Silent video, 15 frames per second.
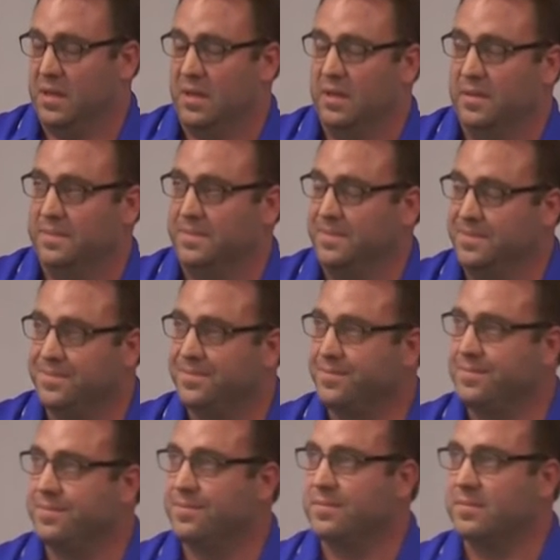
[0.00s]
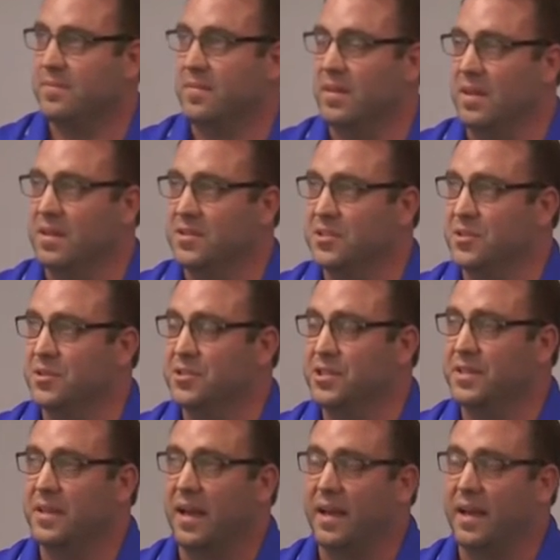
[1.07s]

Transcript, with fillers: a surgeon.